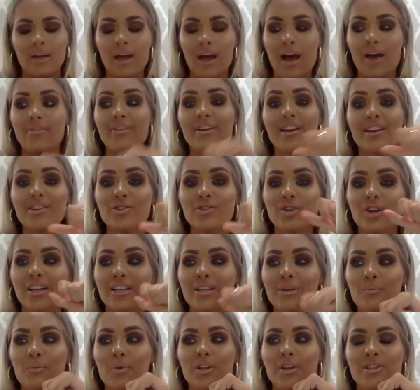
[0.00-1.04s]
I think I tried
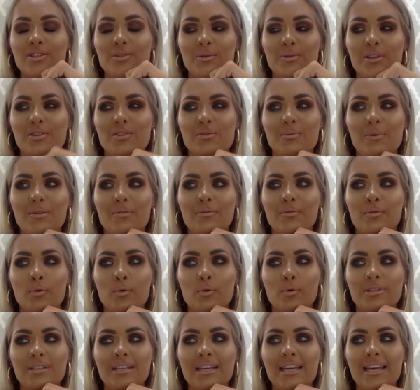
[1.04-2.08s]
it once when I was about
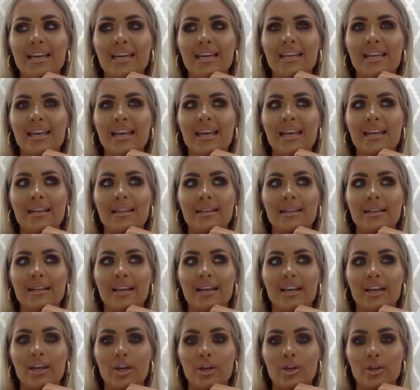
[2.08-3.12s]
14 in
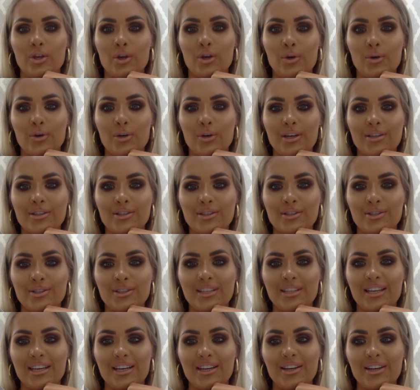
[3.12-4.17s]
like a yoga
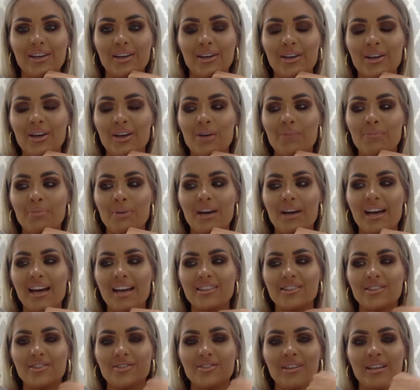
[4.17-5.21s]
studio, but I
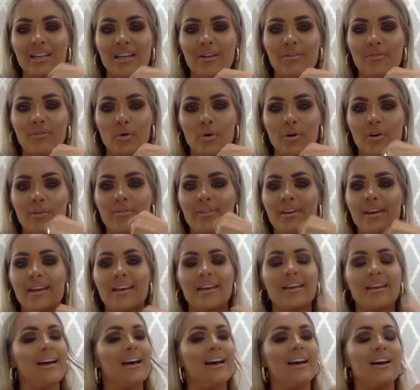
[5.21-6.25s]
hadn't really thought of it
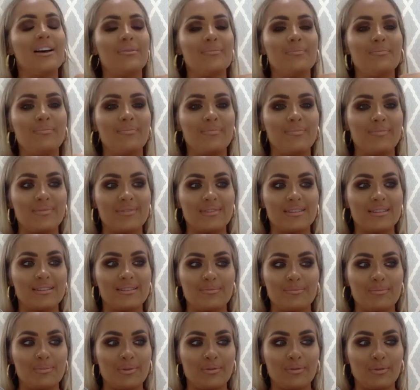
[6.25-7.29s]

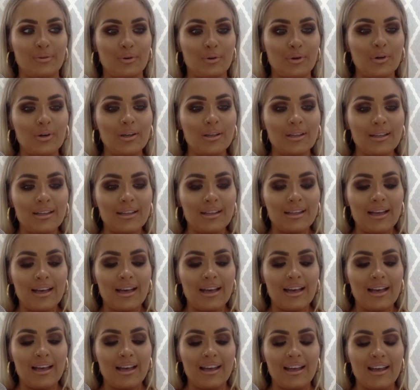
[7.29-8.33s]
before.
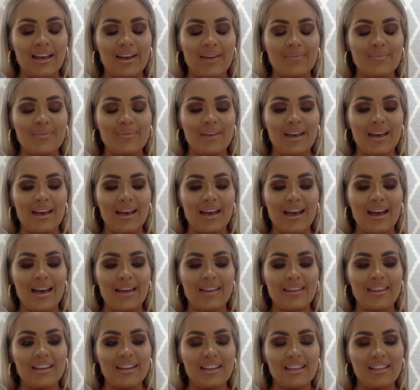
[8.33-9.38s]
And
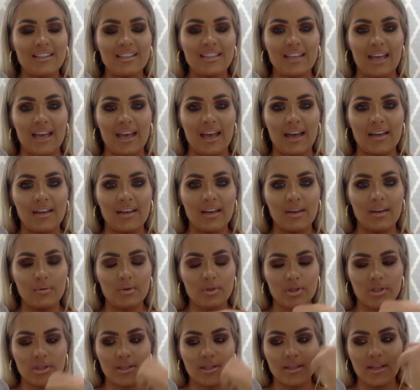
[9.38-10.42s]
then I did it and I
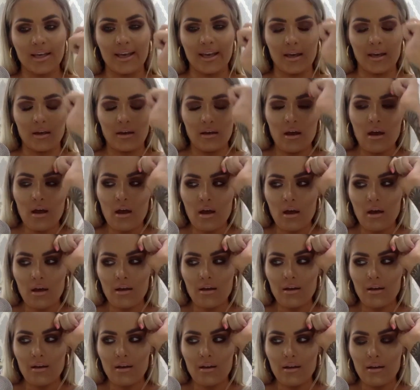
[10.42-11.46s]
was just like,
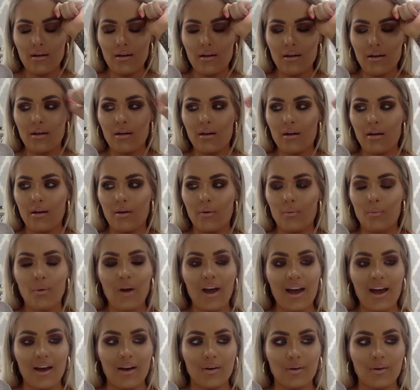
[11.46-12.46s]
wow.